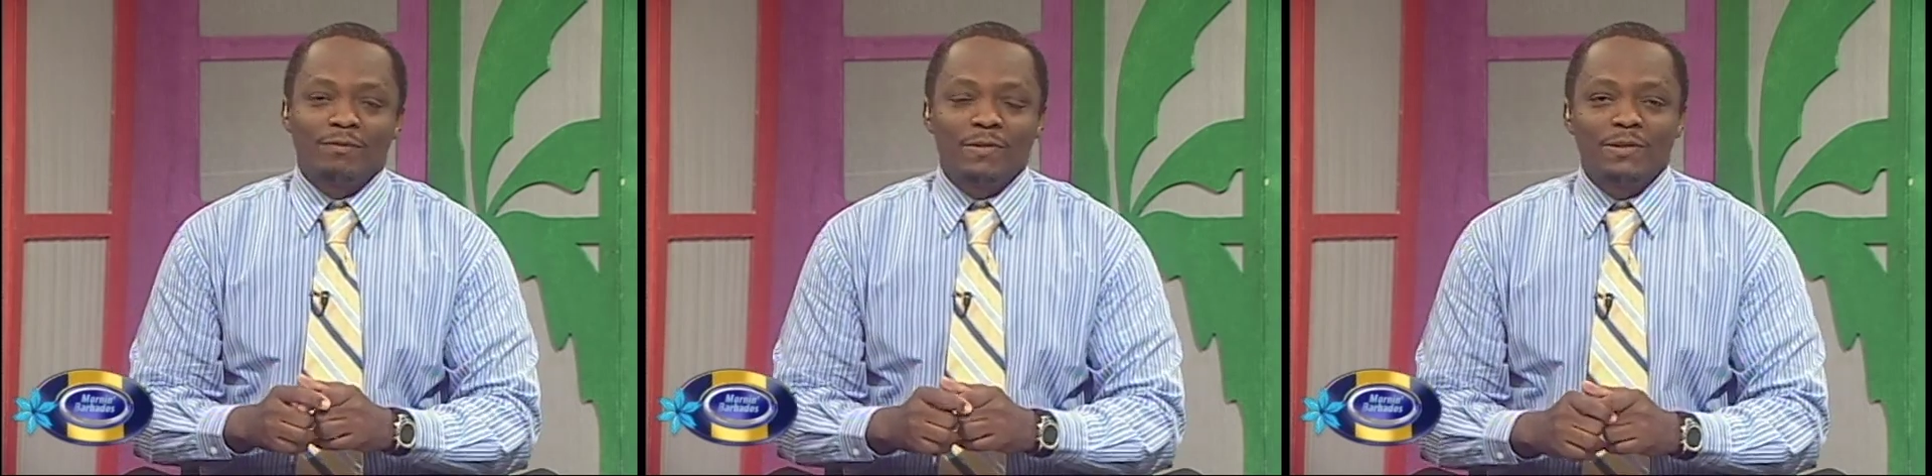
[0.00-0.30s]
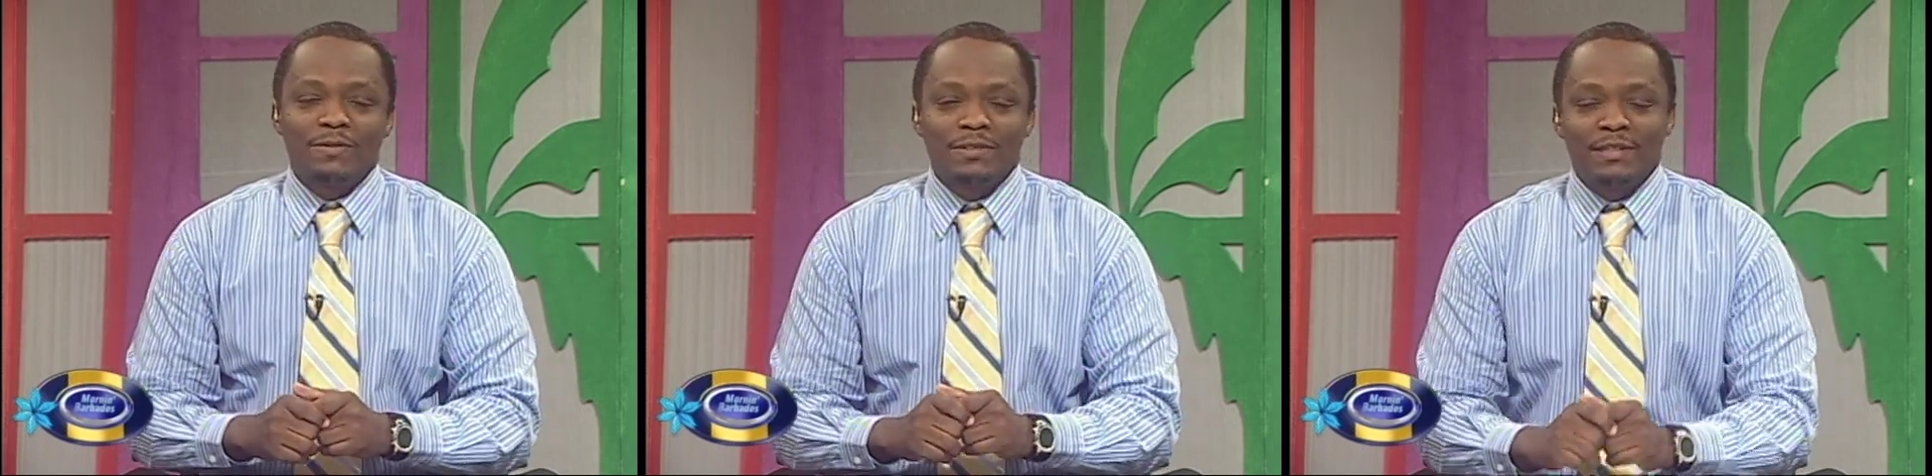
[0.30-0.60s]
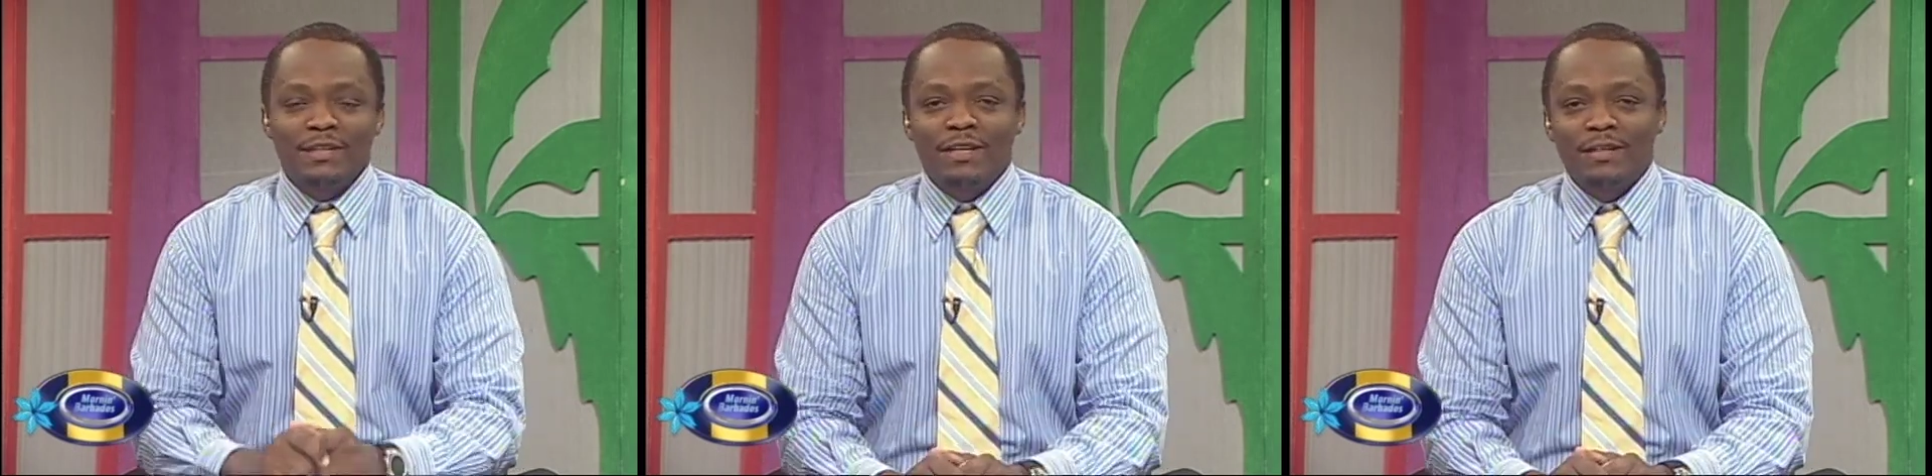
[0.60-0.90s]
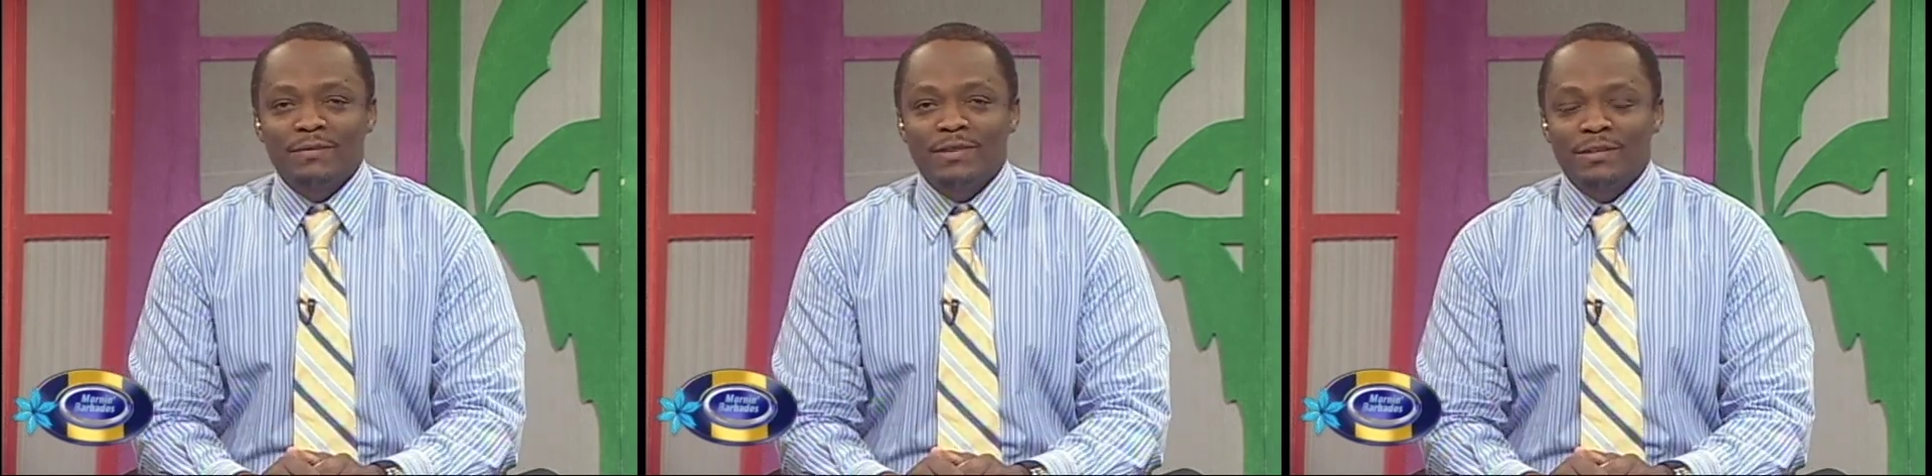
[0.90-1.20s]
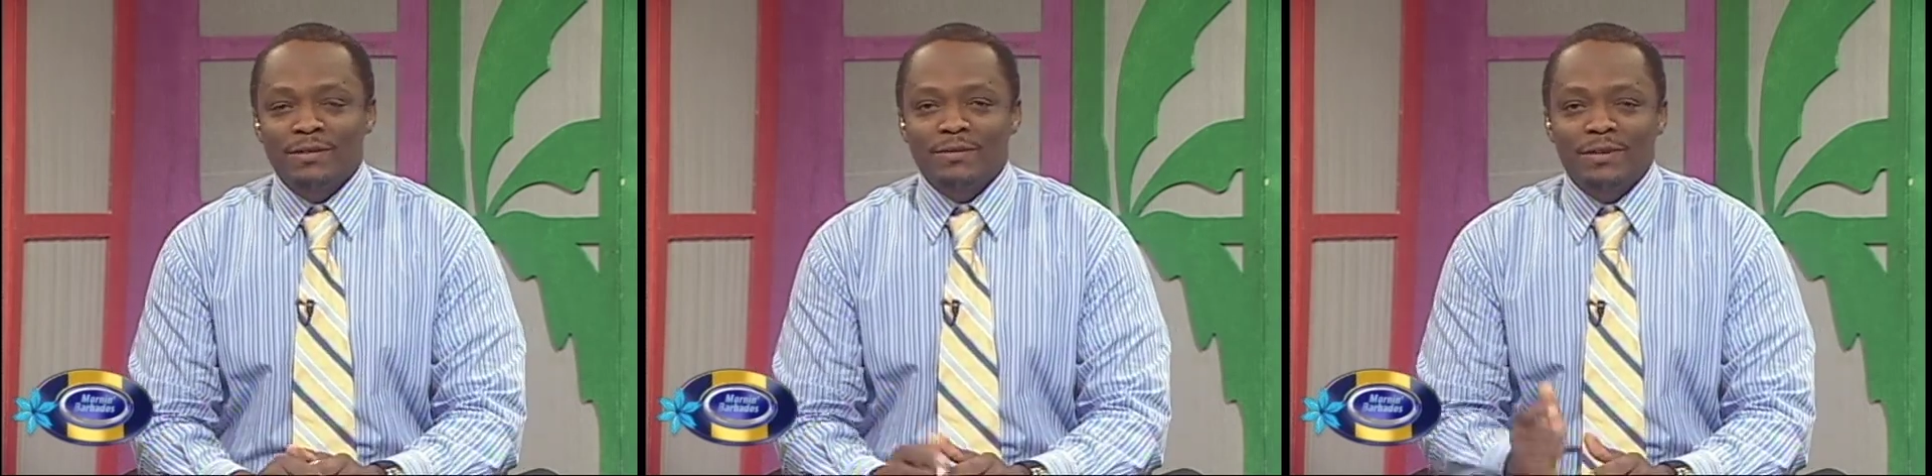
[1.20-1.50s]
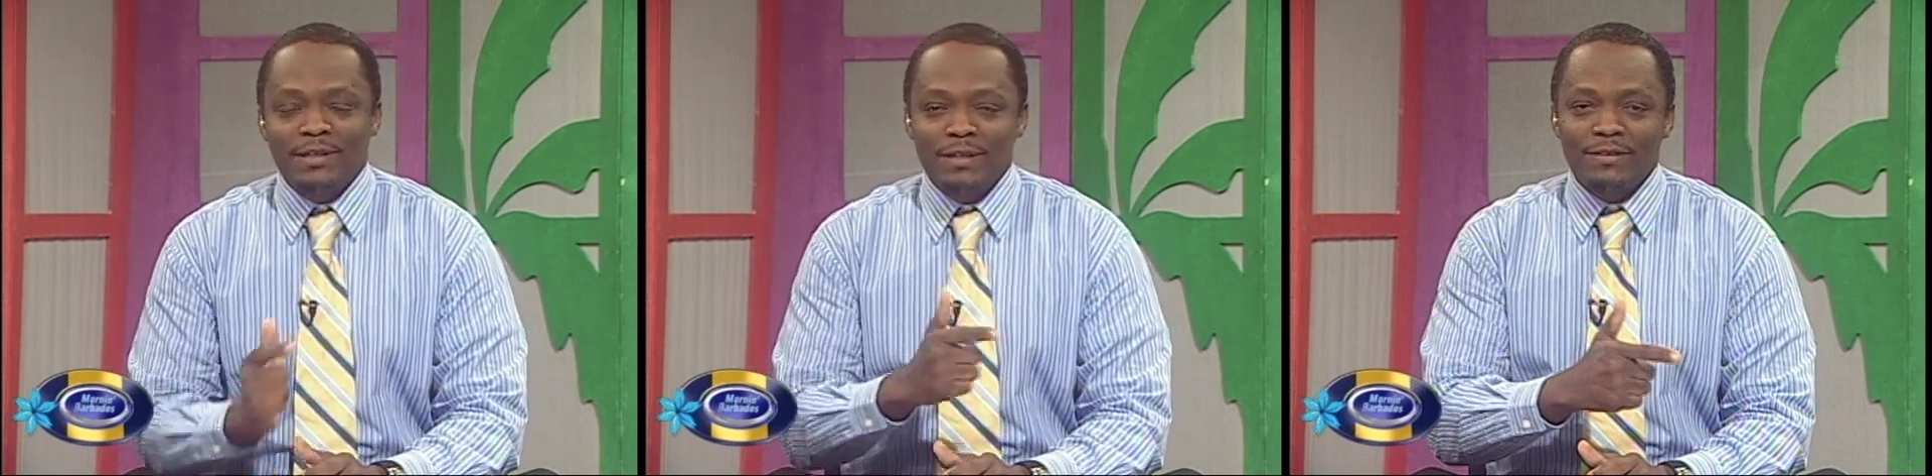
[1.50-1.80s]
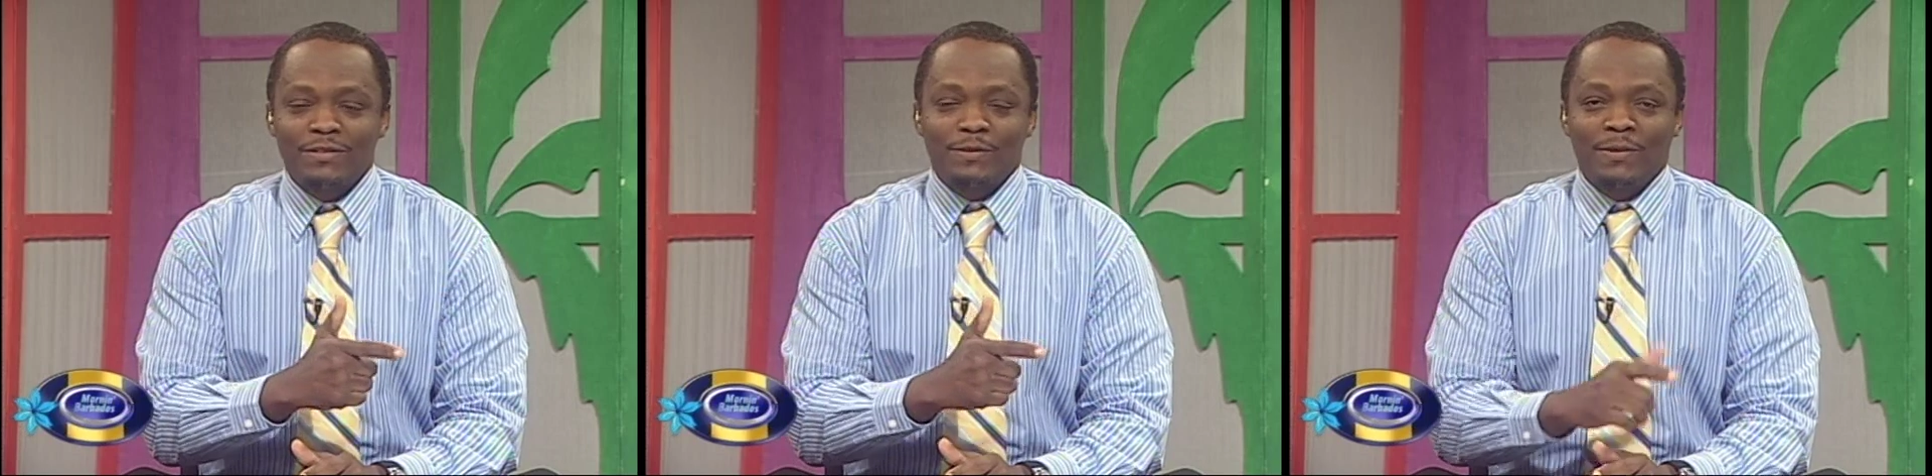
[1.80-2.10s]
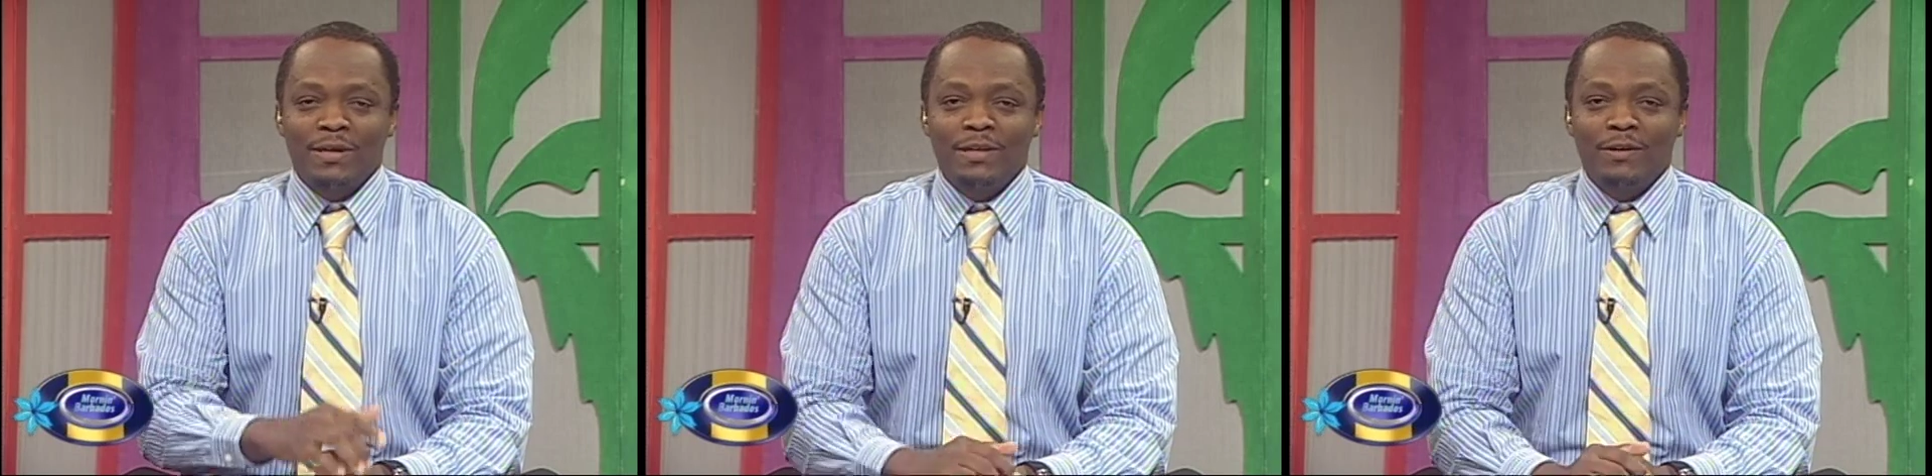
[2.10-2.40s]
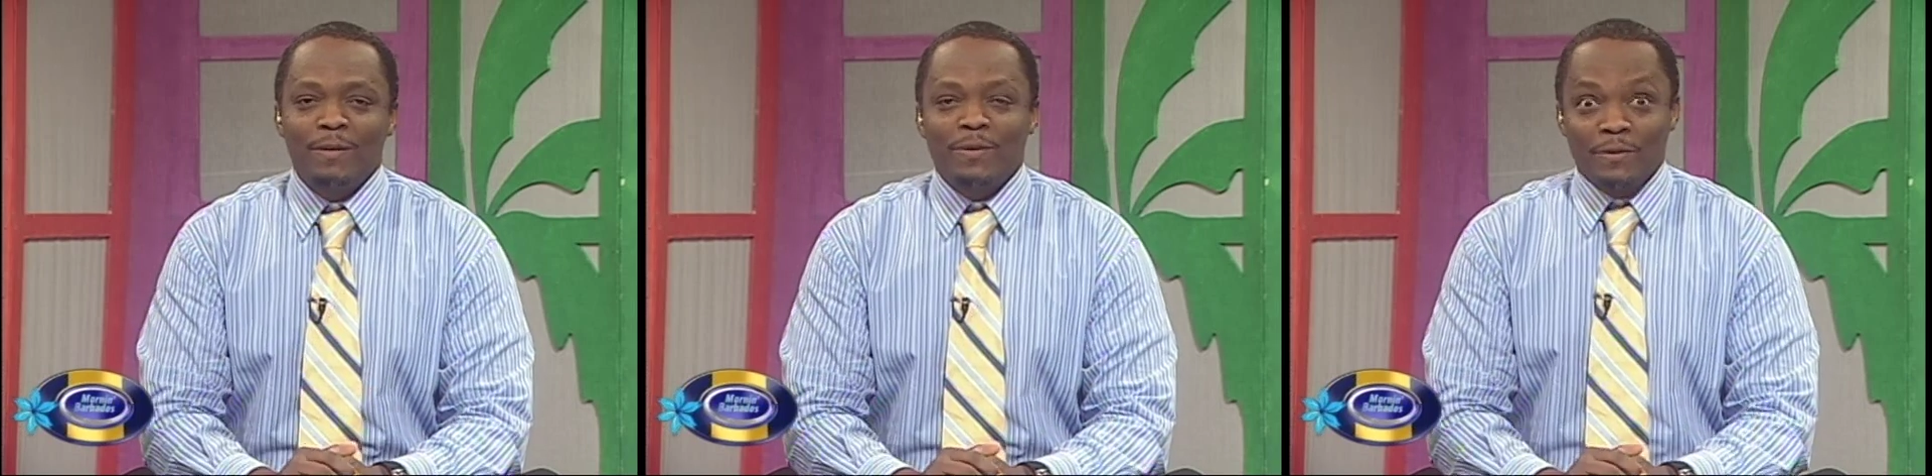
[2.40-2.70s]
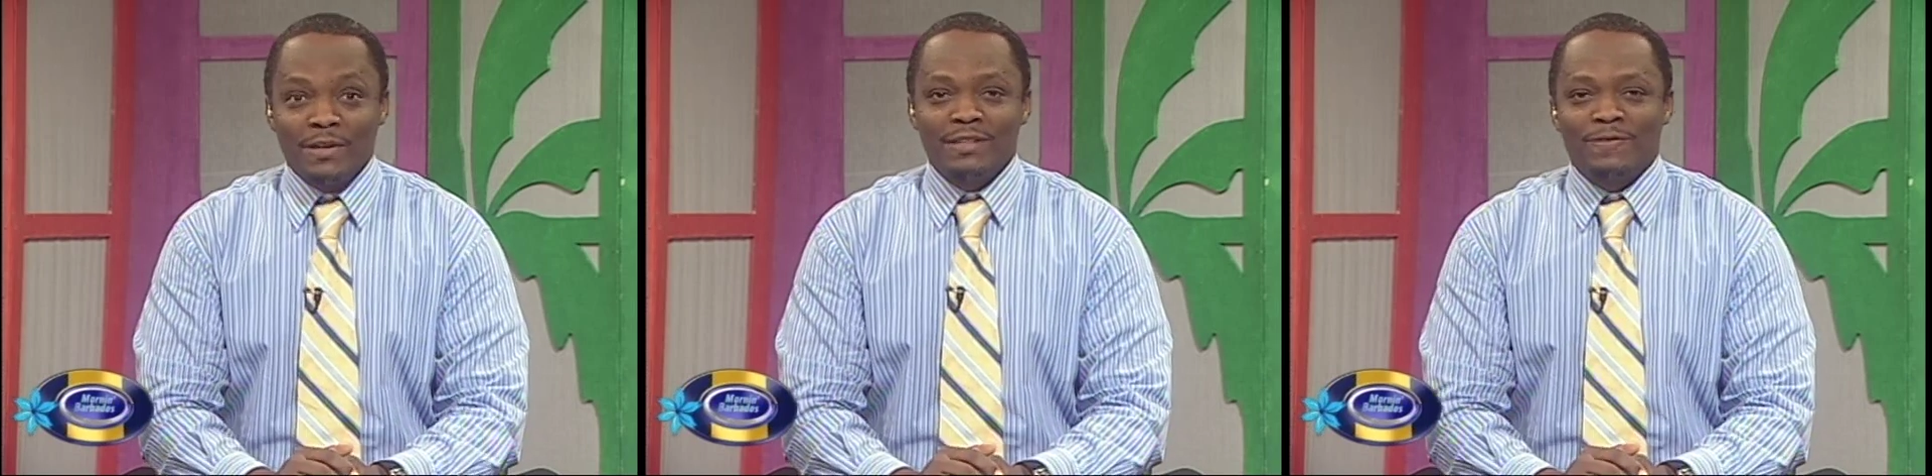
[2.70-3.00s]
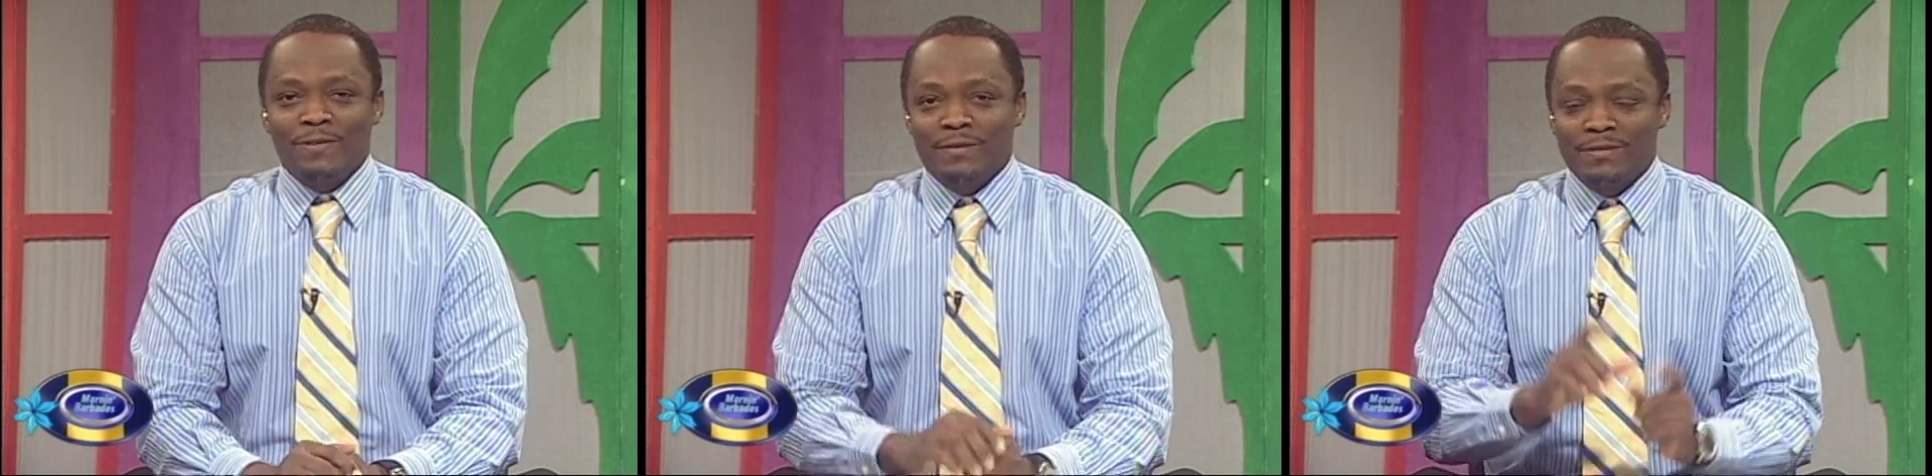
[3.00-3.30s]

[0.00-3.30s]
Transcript: We took the time to go down to where he operates from,